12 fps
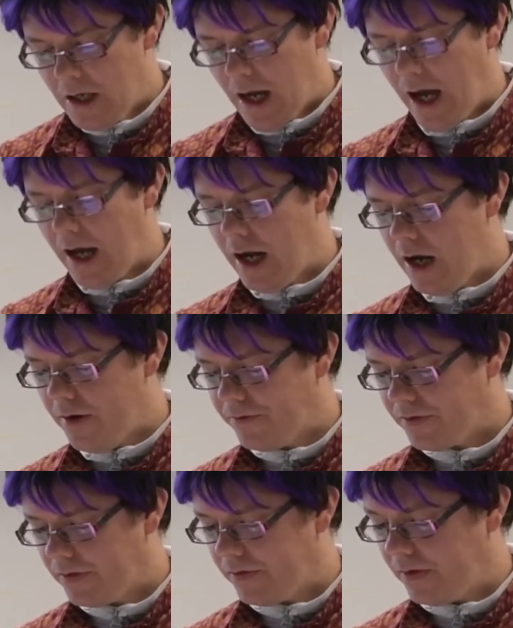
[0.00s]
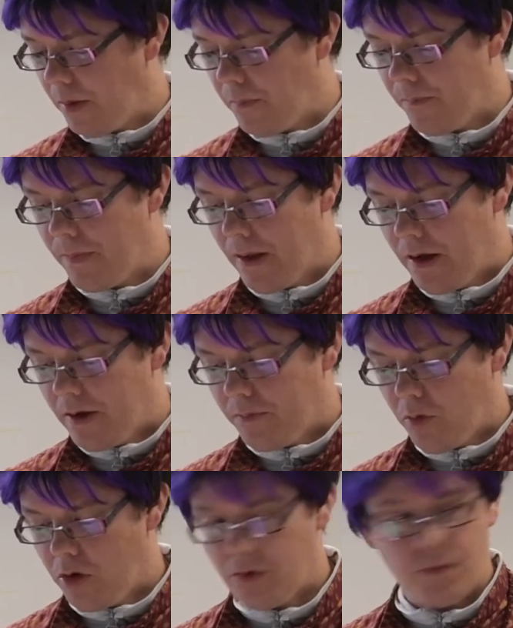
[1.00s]
I have some
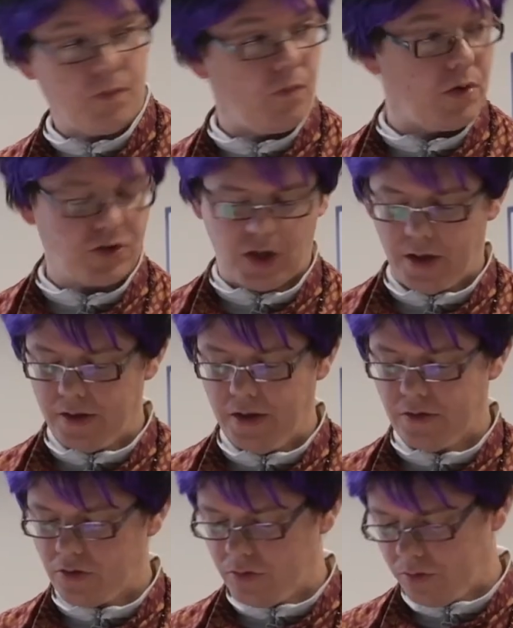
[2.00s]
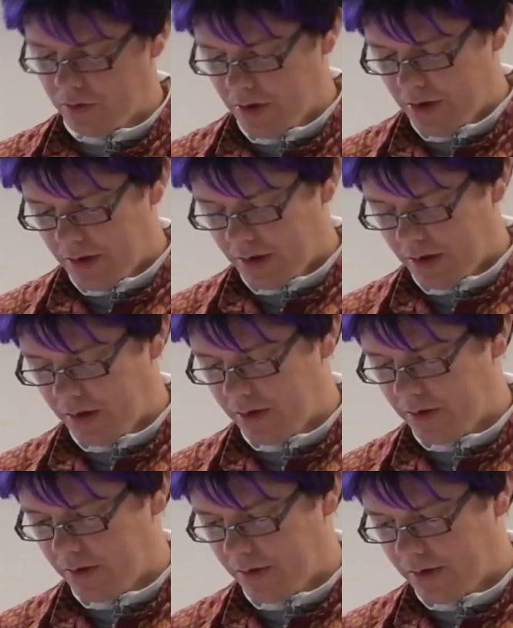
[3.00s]
more which I need to
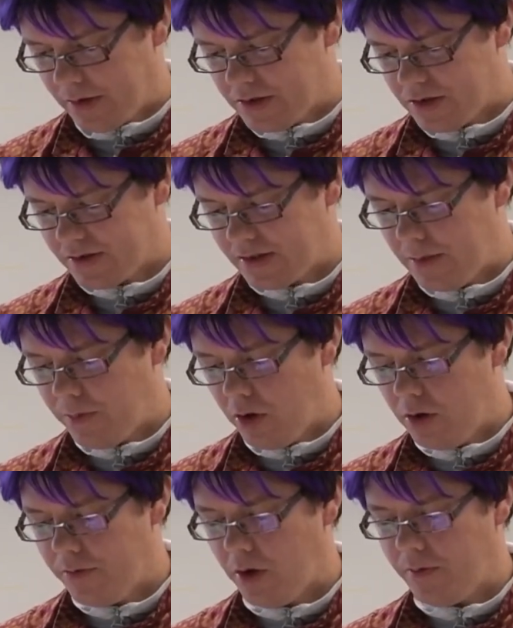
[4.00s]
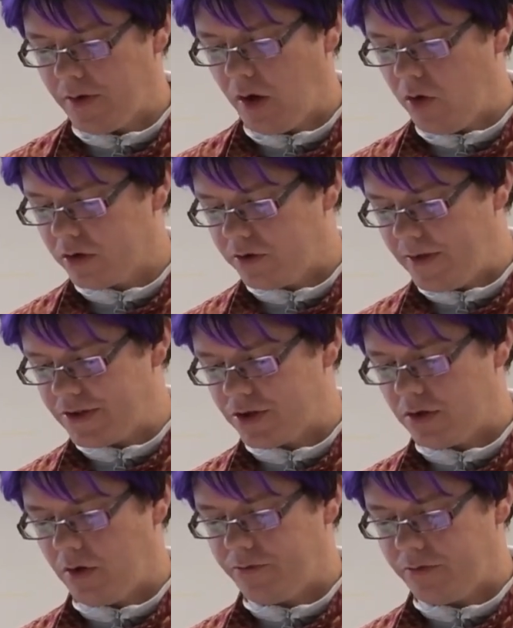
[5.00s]
skip over the whole
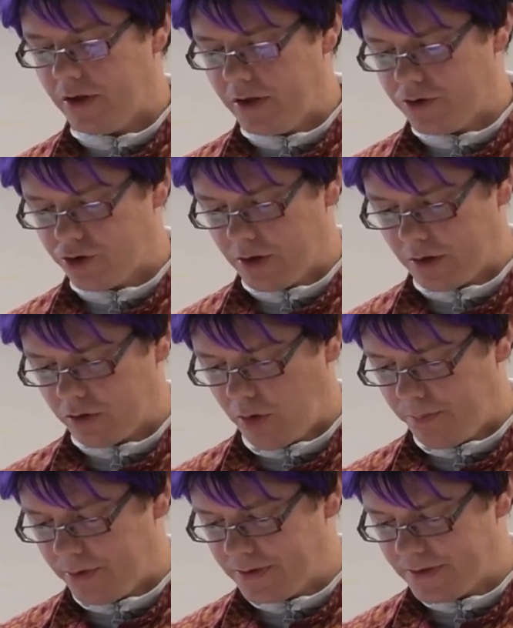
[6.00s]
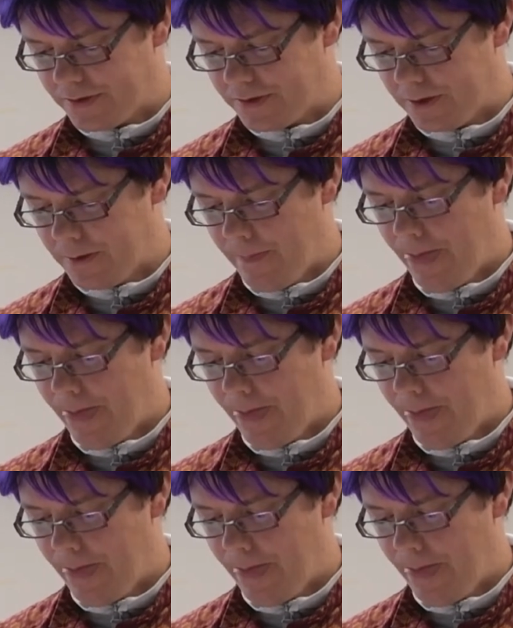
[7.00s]
question of religion and complicity.